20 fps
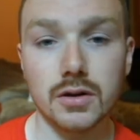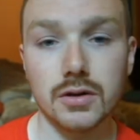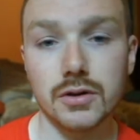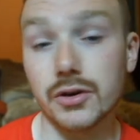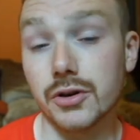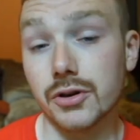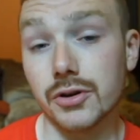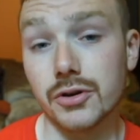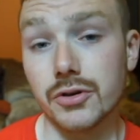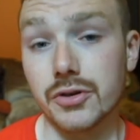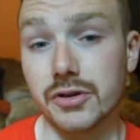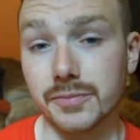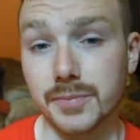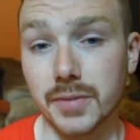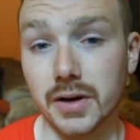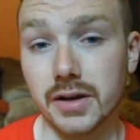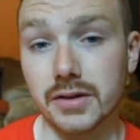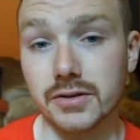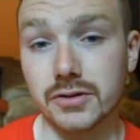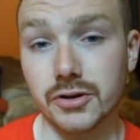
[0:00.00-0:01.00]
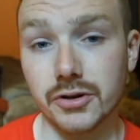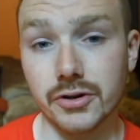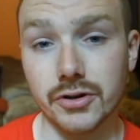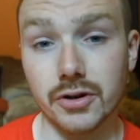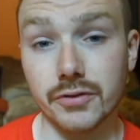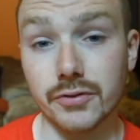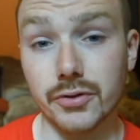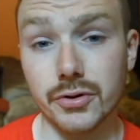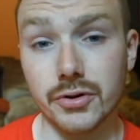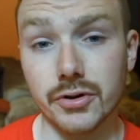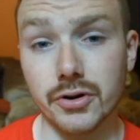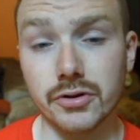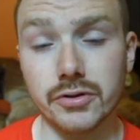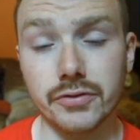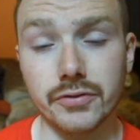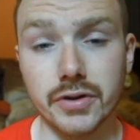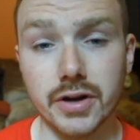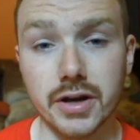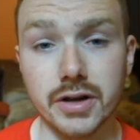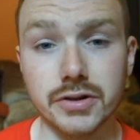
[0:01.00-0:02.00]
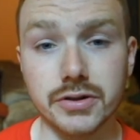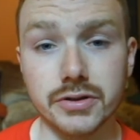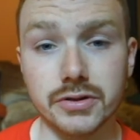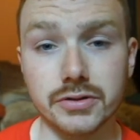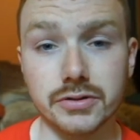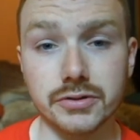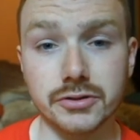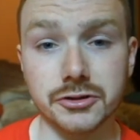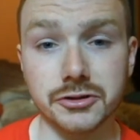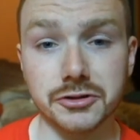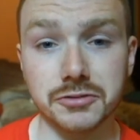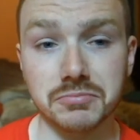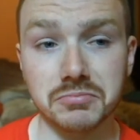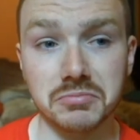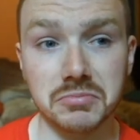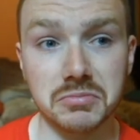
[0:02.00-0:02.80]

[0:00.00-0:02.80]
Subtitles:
You can do this by turning off all your notifications.